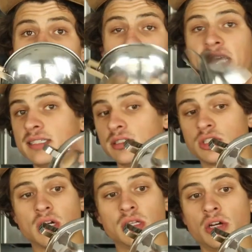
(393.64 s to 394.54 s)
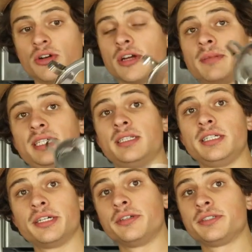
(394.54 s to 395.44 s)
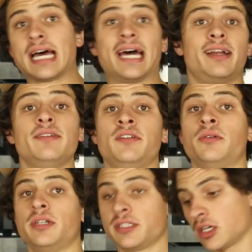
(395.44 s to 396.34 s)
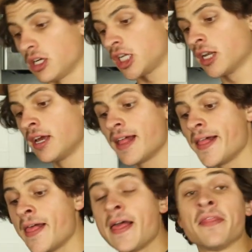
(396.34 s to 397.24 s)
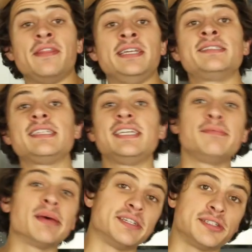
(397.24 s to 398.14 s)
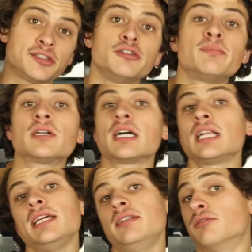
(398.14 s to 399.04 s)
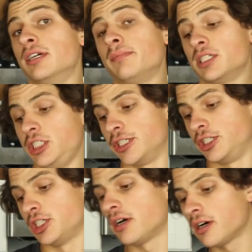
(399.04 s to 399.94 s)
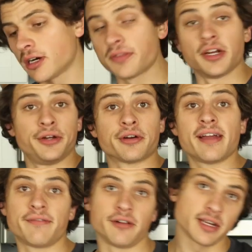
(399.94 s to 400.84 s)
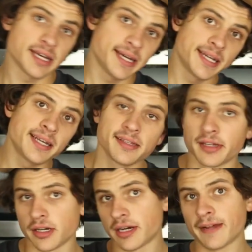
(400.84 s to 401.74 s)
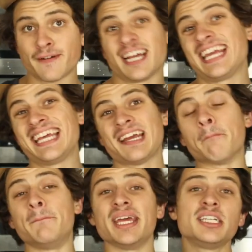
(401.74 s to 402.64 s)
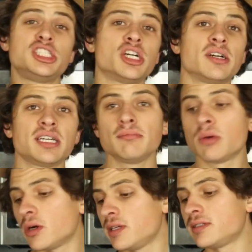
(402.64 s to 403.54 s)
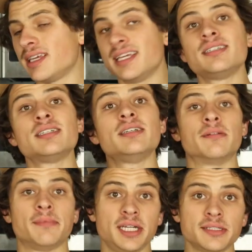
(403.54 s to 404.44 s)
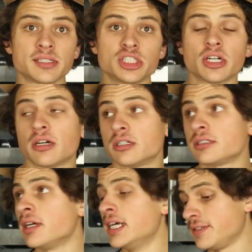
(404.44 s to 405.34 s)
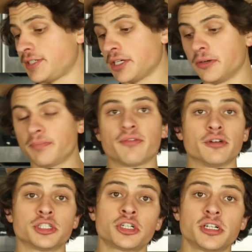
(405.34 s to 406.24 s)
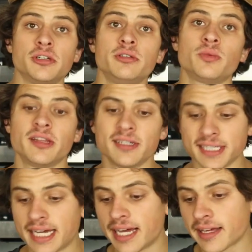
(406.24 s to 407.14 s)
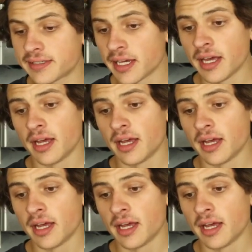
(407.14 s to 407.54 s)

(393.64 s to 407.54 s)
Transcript: mason jar load up dealios, I don't even know what it's called. These keep a super clean rim on your jar. They're great for canning. They're great for getting big chunky boys into your mason jars. So for sure use one of these guys.